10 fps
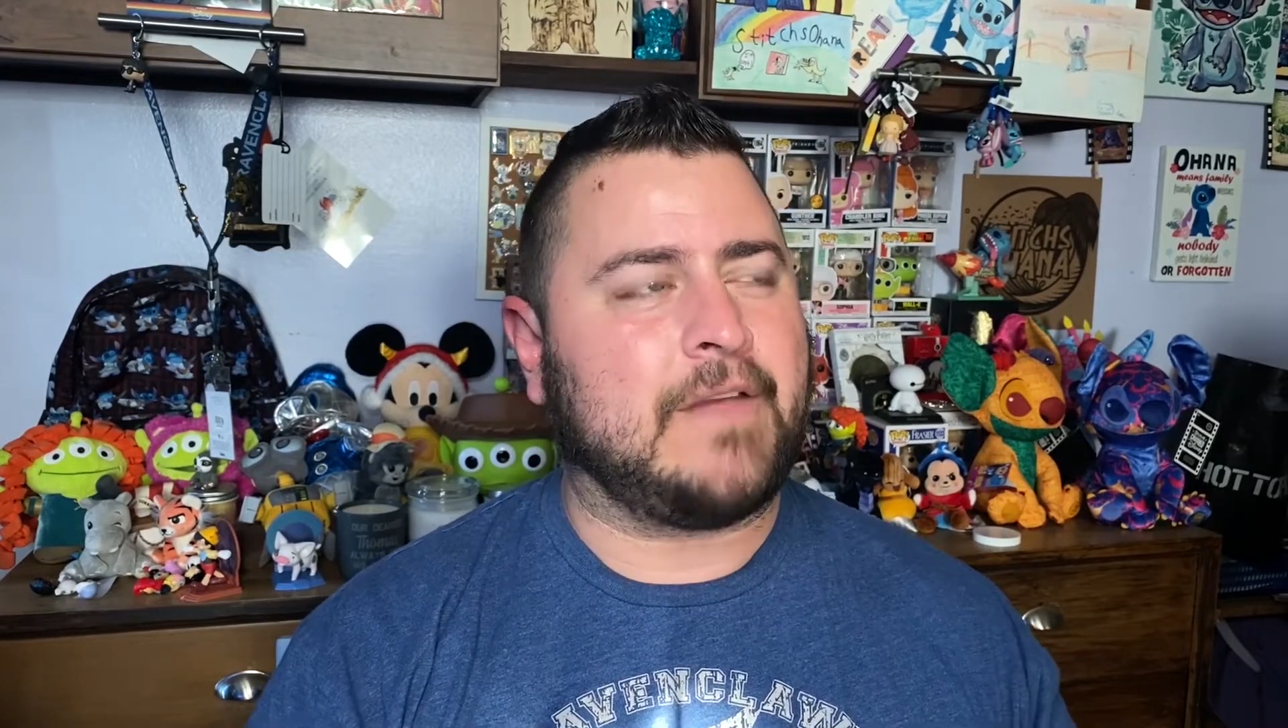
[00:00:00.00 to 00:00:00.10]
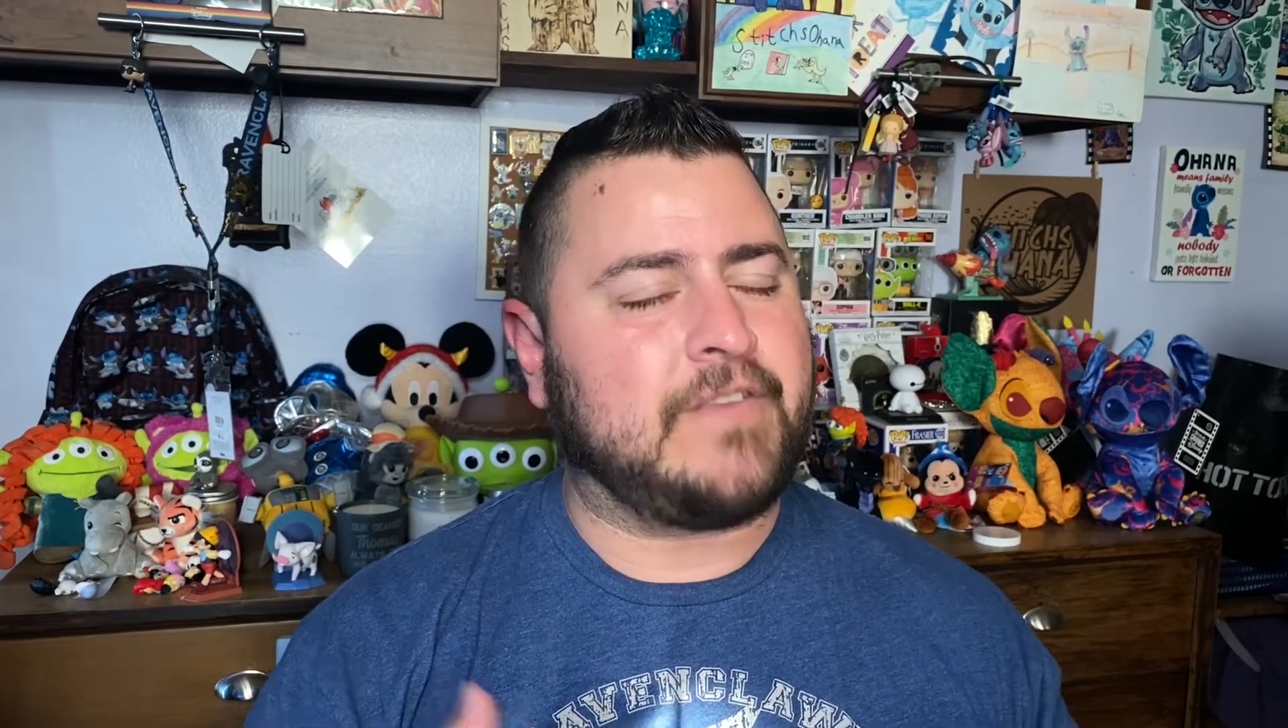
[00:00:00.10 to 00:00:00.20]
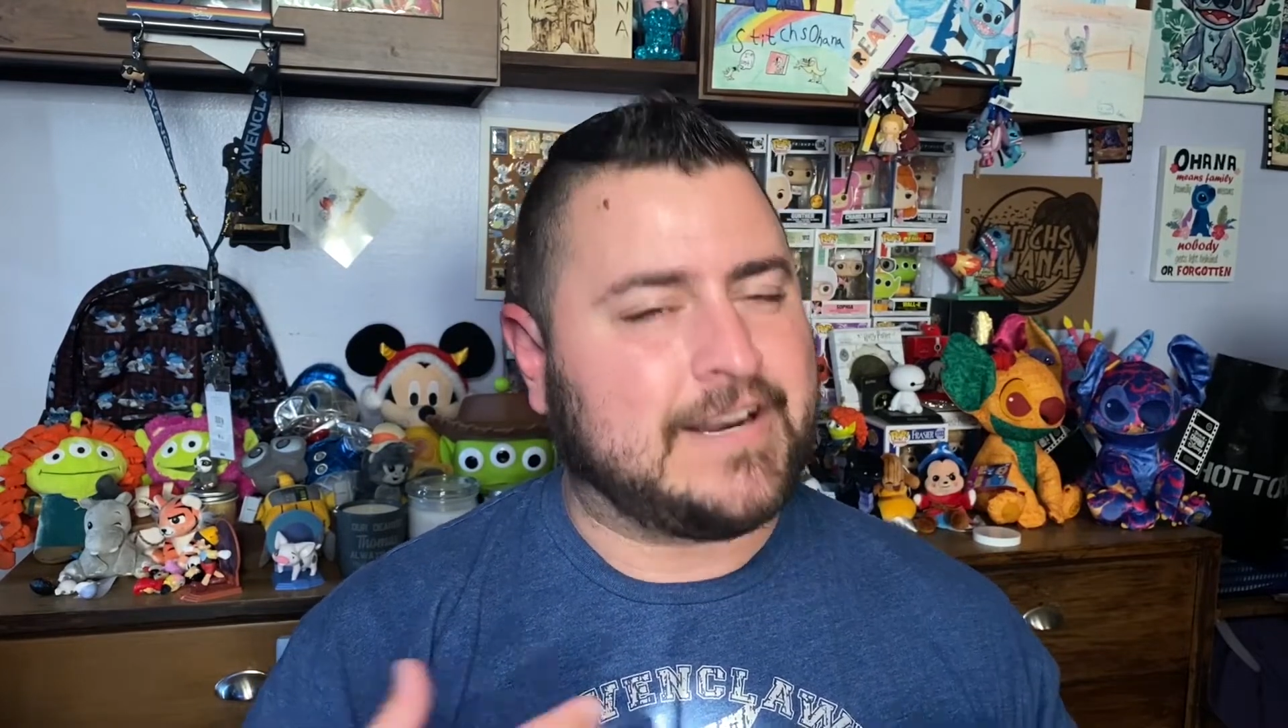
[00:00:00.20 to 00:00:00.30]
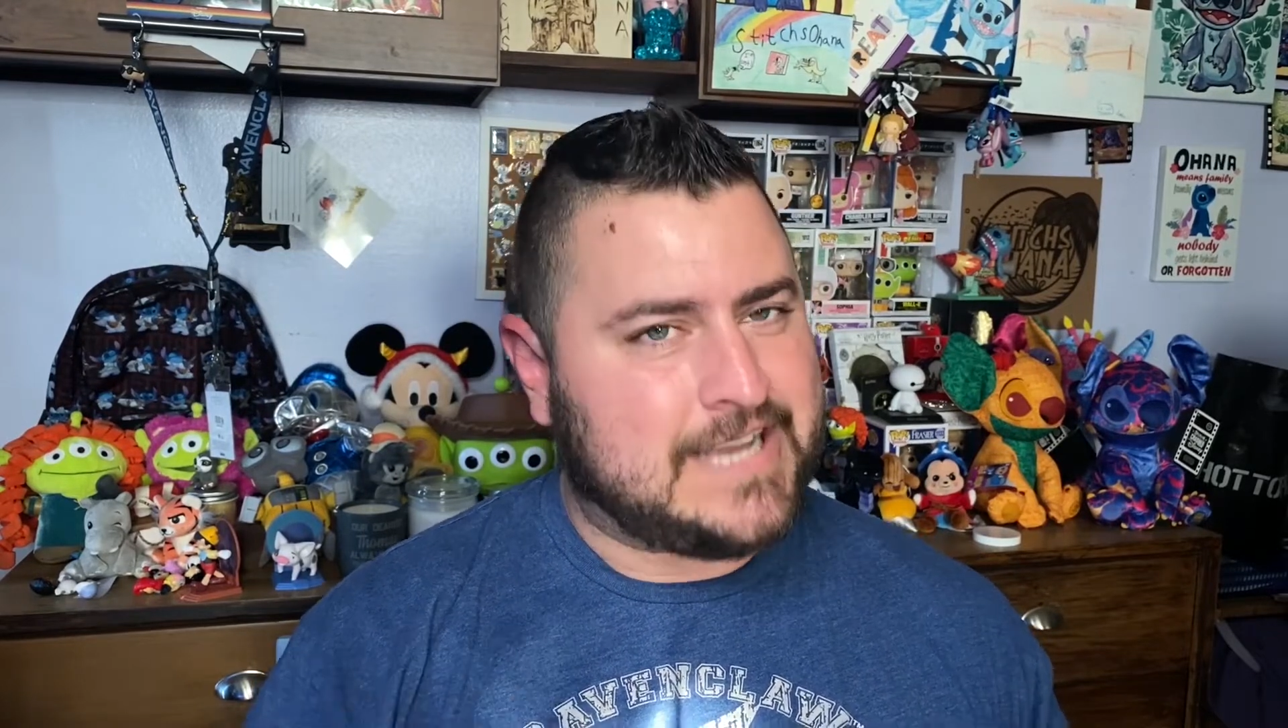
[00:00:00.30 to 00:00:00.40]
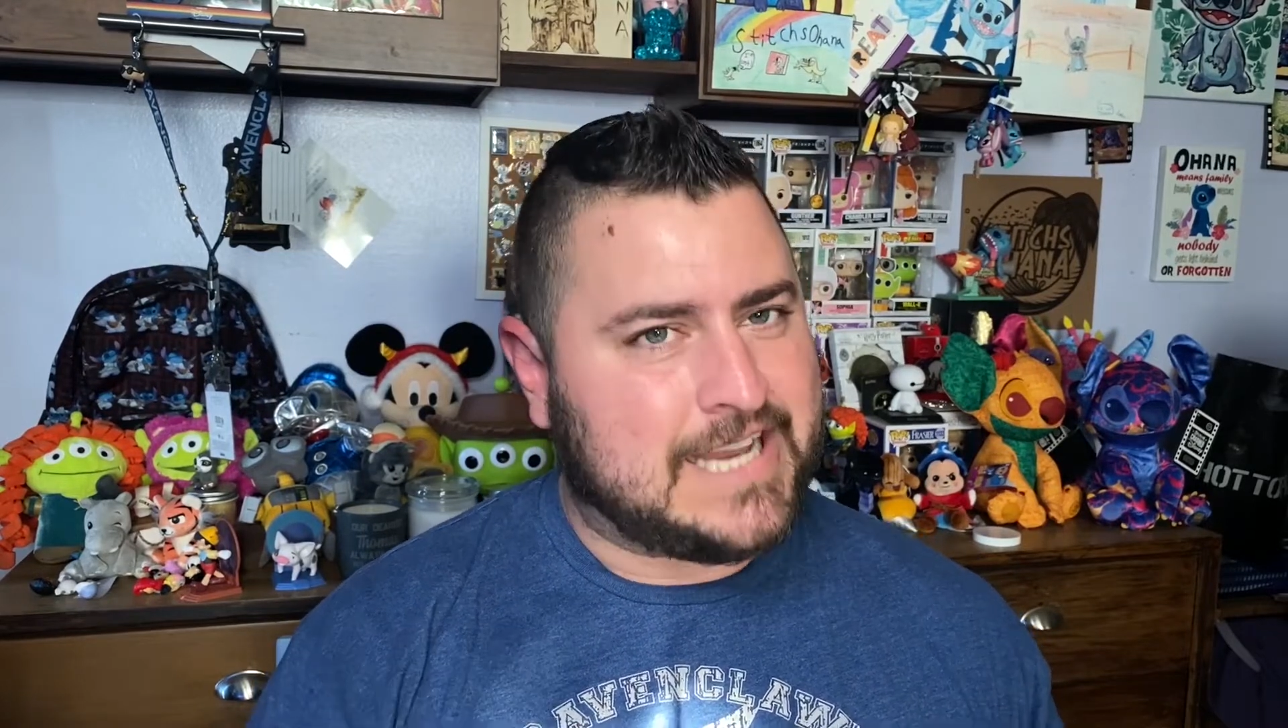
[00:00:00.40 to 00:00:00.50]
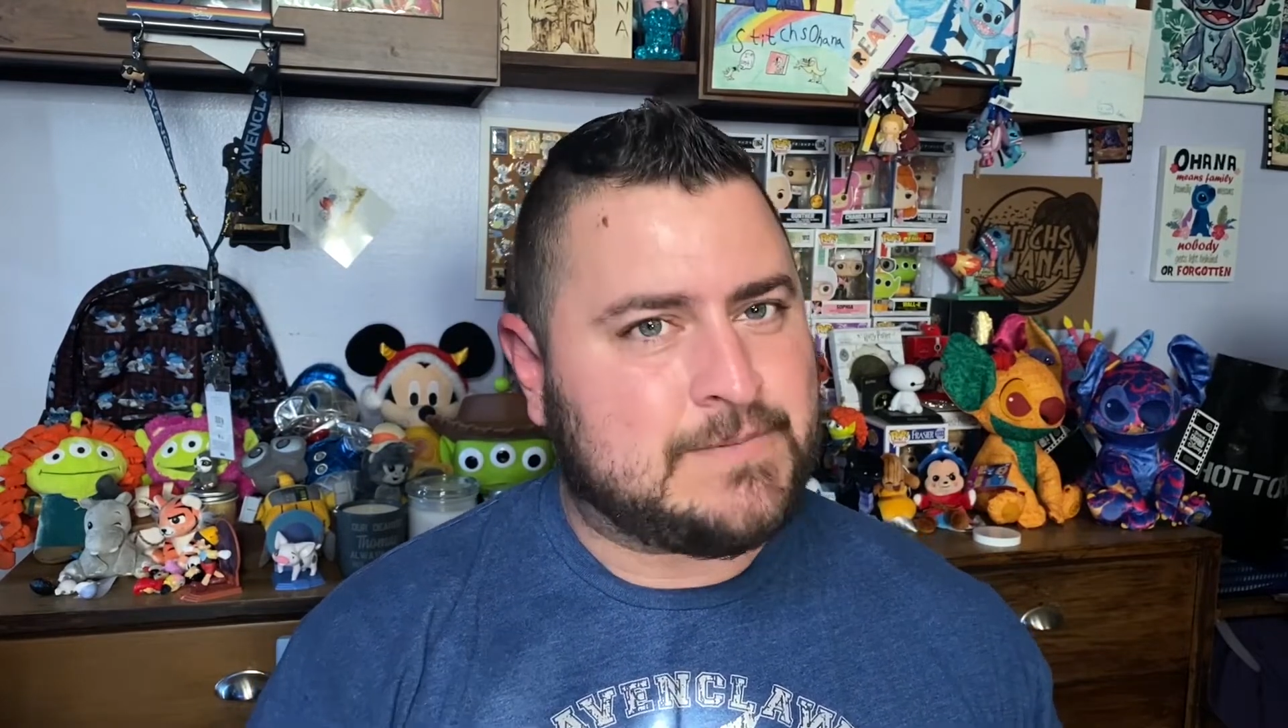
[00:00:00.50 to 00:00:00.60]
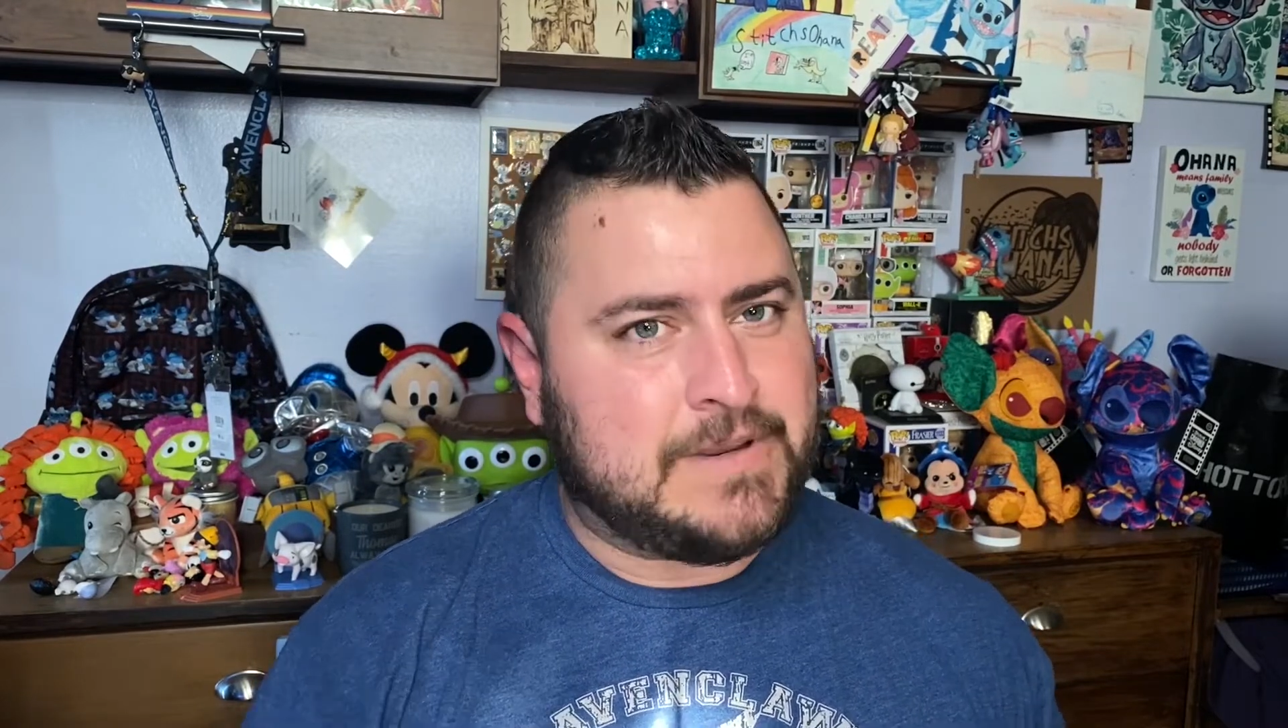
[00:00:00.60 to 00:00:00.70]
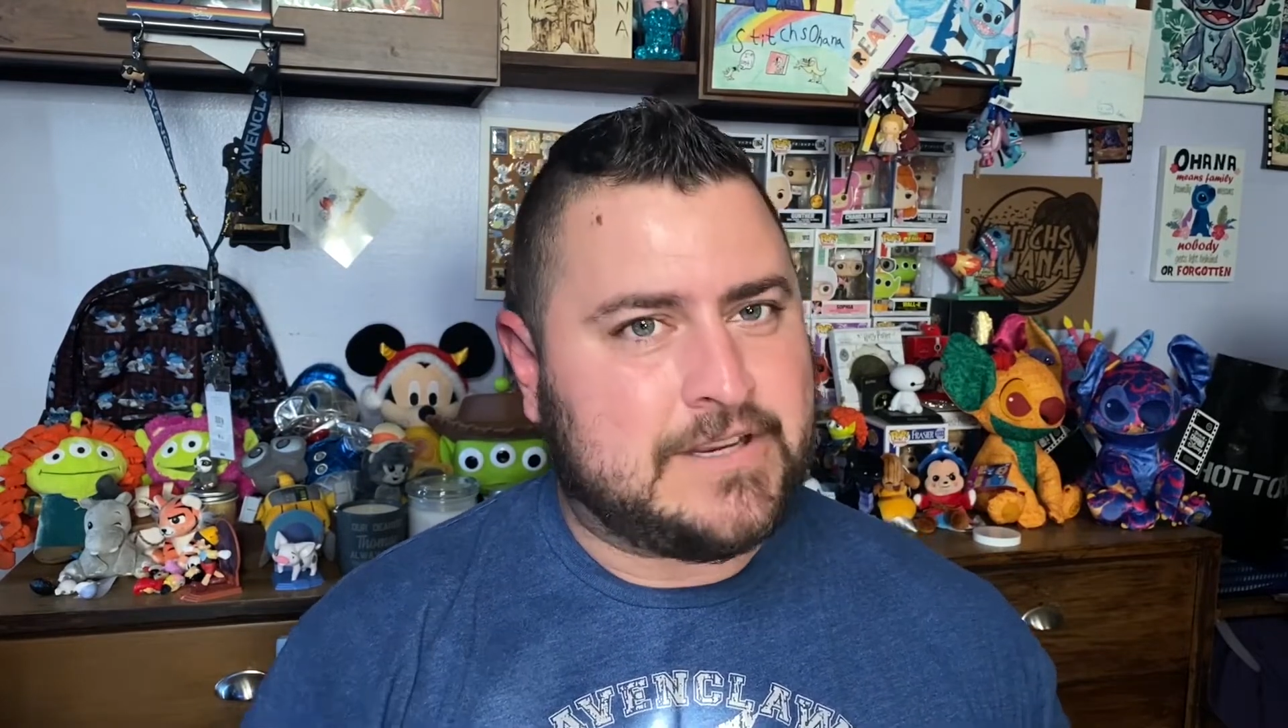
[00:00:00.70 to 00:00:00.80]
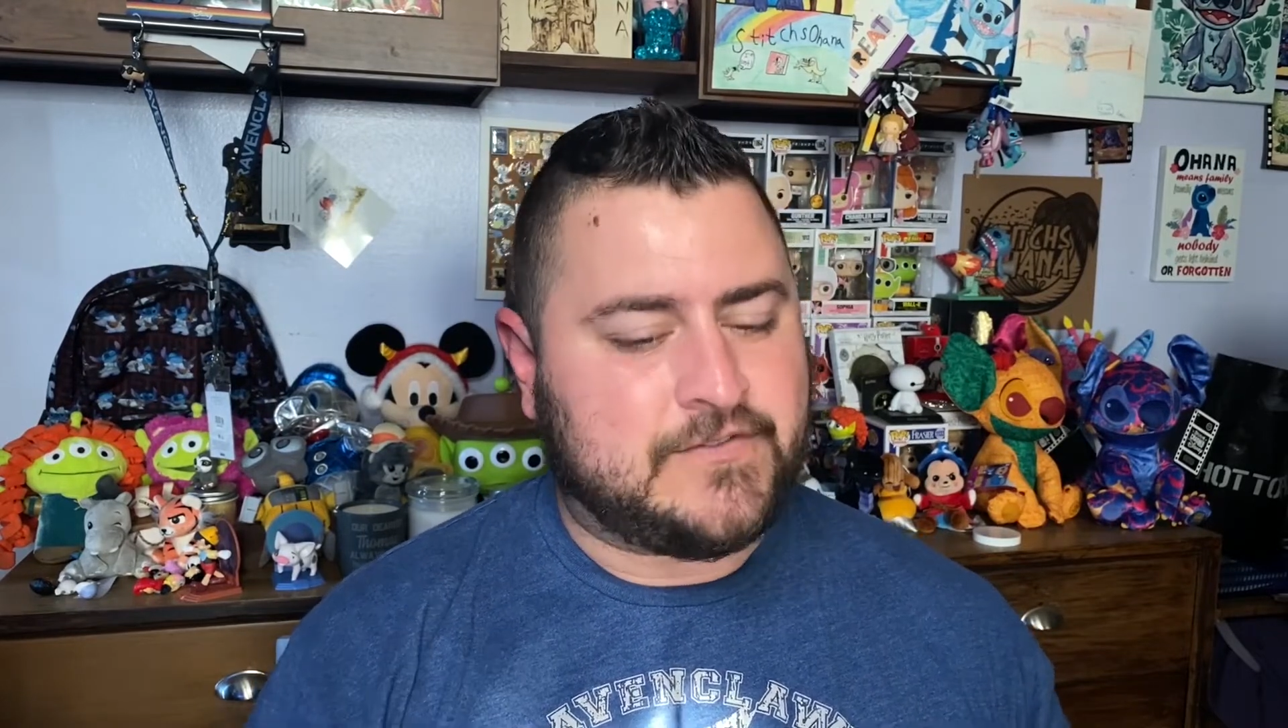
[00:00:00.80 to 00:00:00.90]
Fantasmic